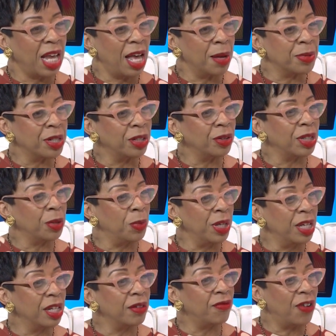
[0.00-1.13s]
Absolutely. We
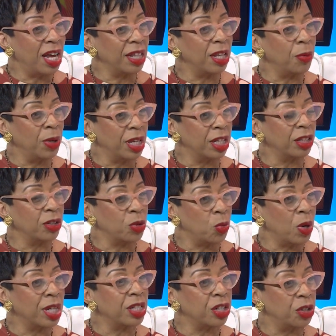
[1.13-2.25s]
can find that we can lose
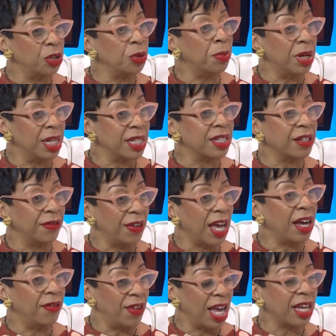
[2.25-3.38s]
1 to 2 months of
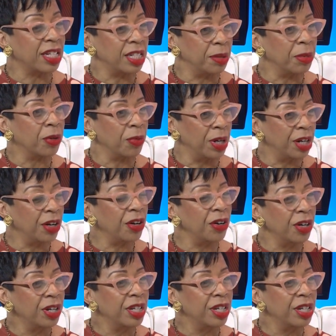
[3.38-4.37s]
academic rigor